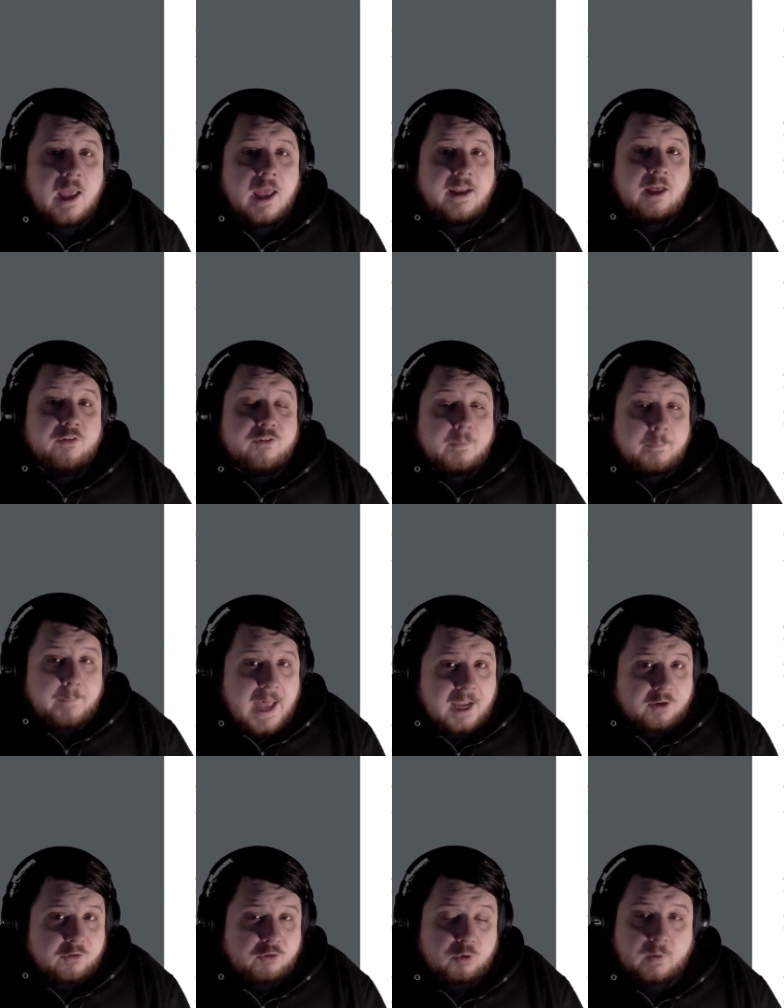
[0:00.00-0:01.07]
Now, some
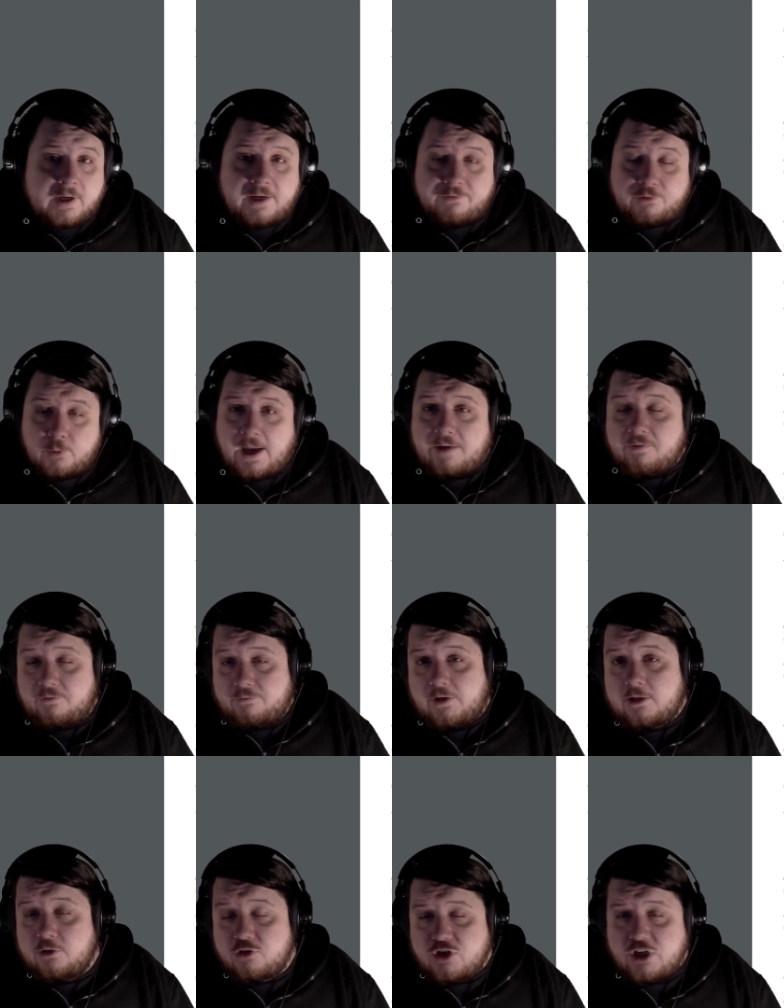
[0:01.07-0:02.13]
backstory, if you haven't
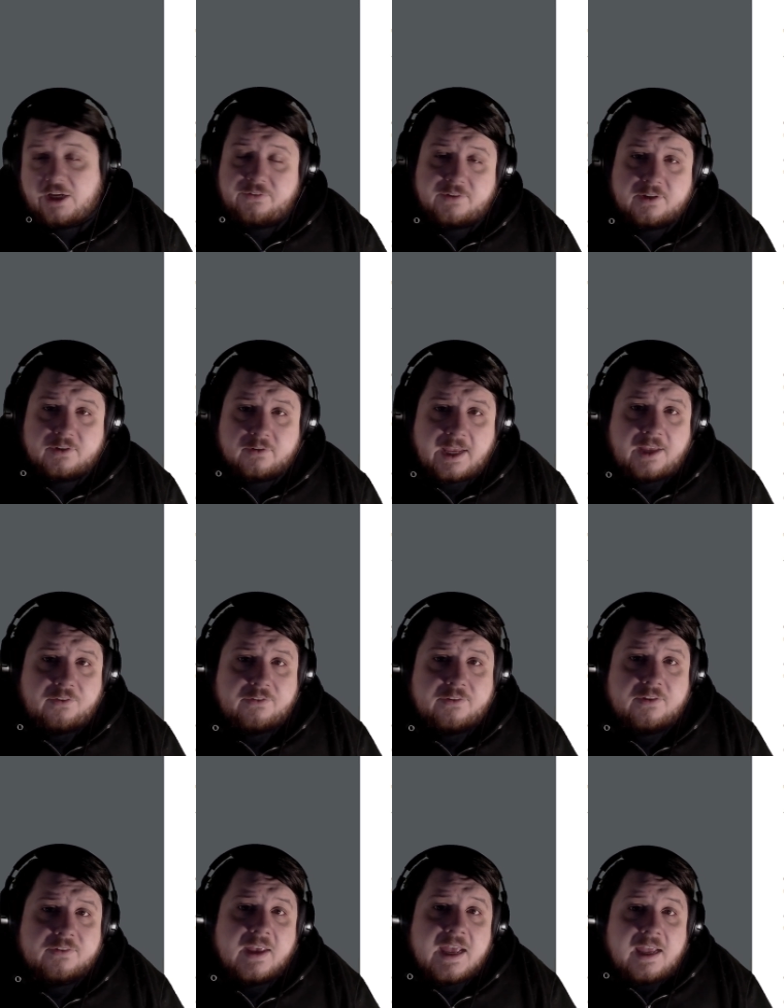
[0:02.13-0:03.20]
followed J6
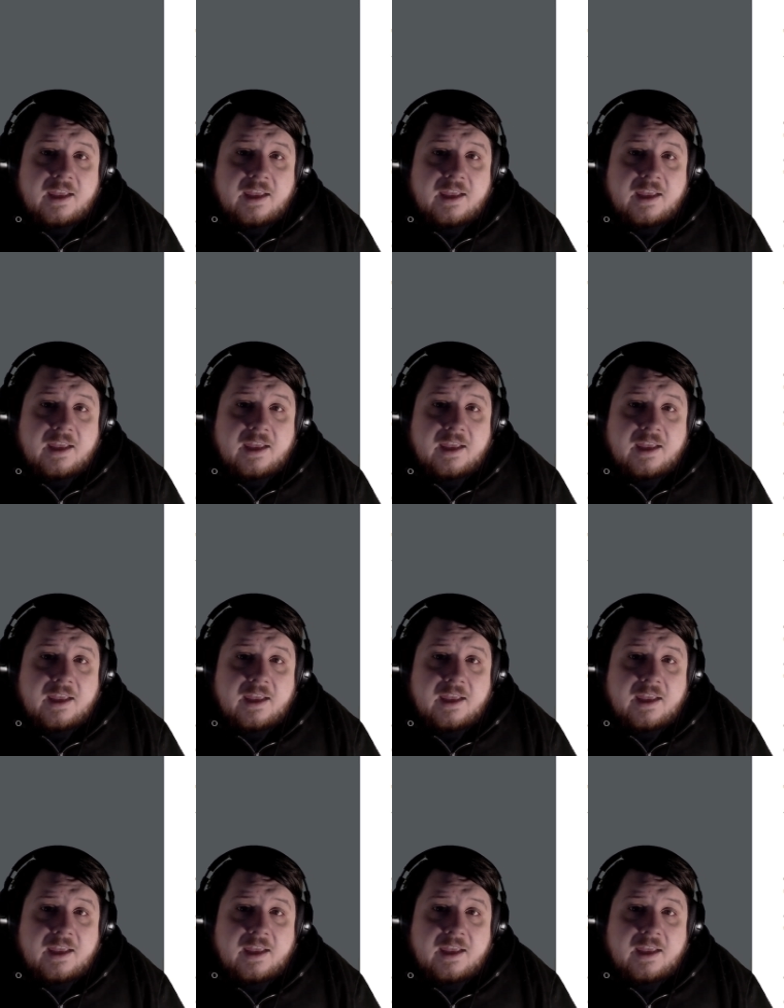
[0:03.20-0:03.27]
cases,